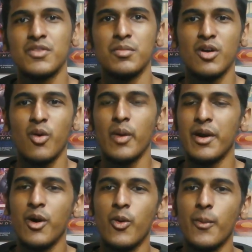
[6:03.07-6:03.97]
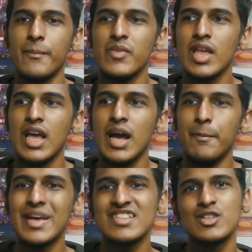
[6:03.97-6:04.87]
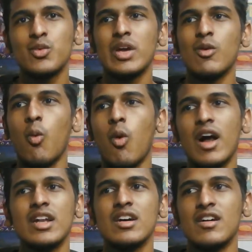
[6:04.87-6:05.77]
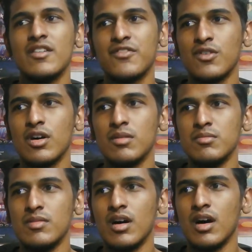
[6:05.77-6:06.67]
from No Way Home, mixed with Wanda from